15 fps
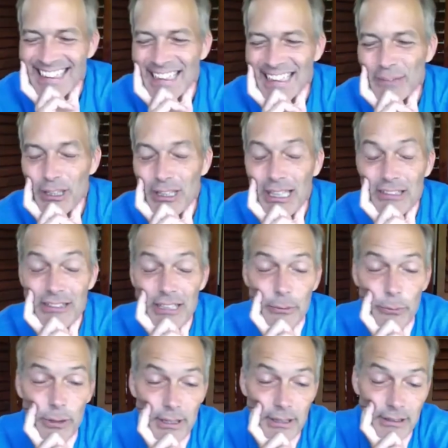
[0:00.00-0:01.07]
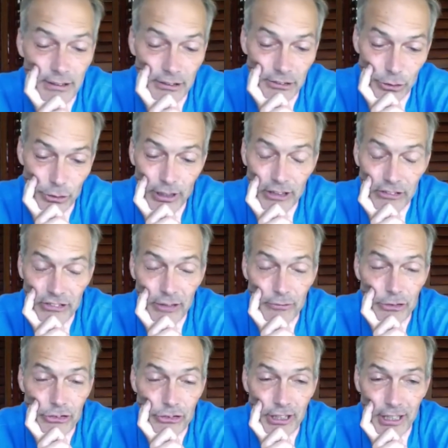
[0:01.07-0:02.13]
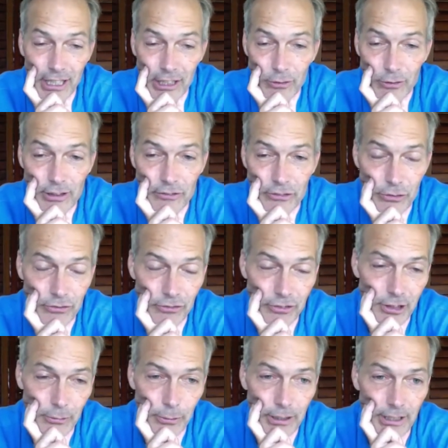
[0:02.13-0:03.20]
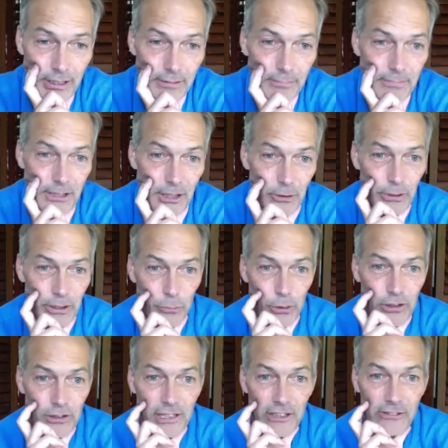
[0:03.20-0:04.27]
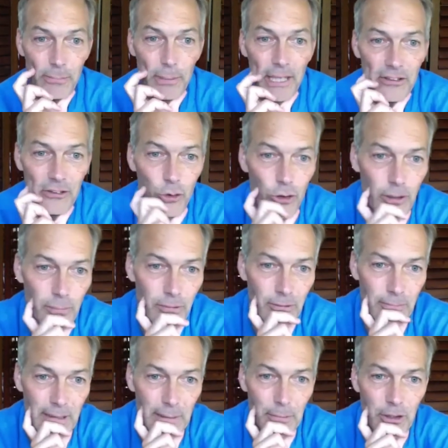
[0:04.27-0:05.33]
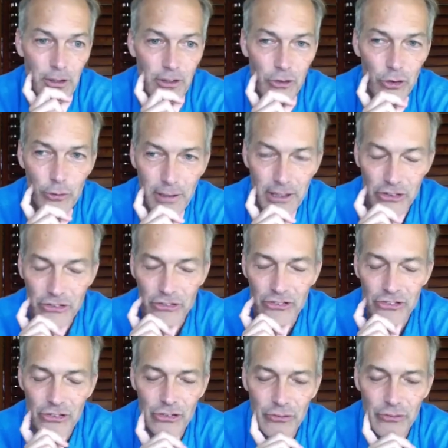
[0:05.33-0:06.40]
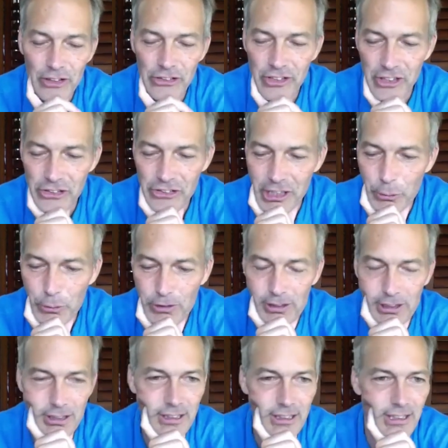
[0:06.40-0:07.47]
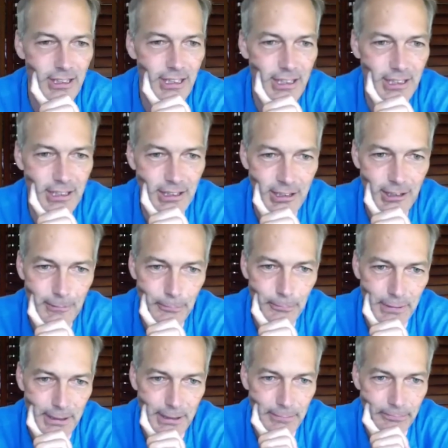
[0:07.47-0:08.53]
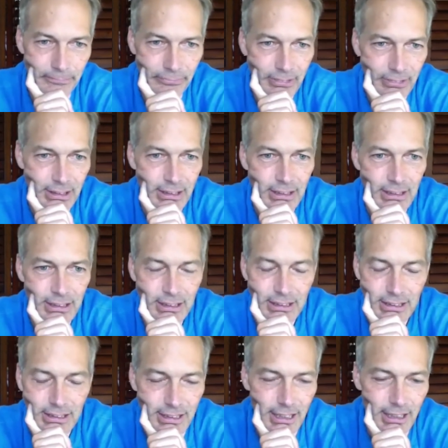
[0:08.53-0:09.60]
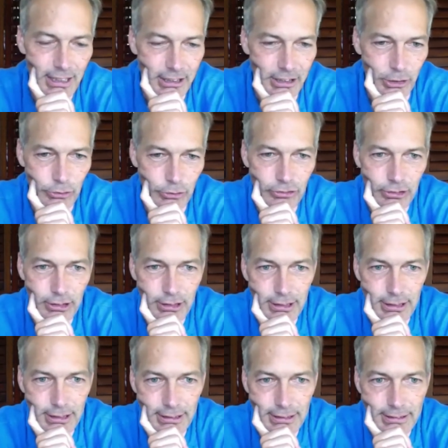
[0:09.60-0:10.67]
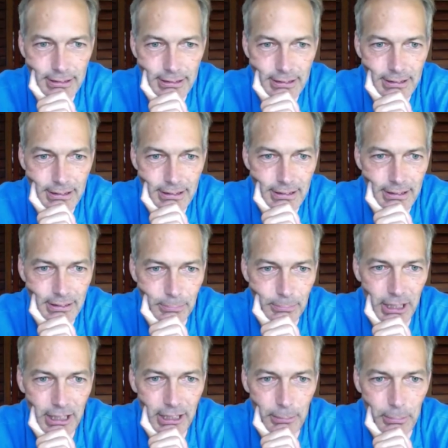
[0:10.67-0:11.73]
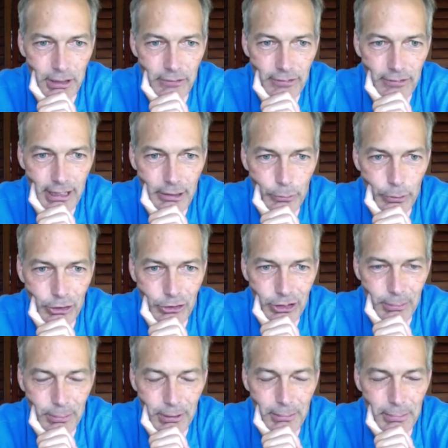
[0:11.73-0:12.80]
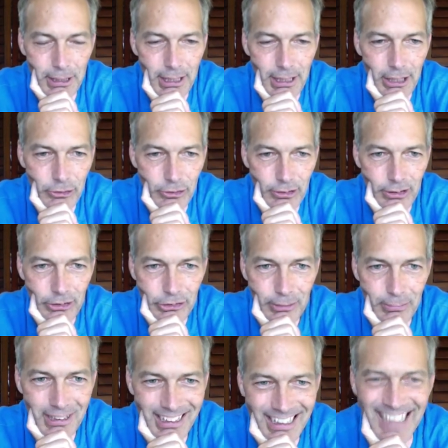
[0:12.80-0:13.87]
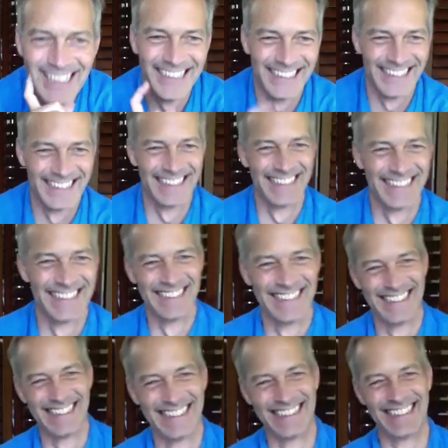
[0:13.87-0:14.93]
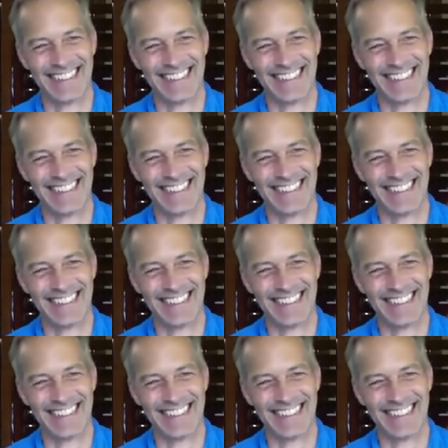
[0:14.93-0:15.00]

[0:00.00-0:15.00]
Well, I tell you what, you do that Devil's Tale. I don't live too far away. When the world gets back to normal, maybe you can do my Stravinsky sequel, and then I can come yell at you for playing a B flat when it should have been a B natural or something. Perfect.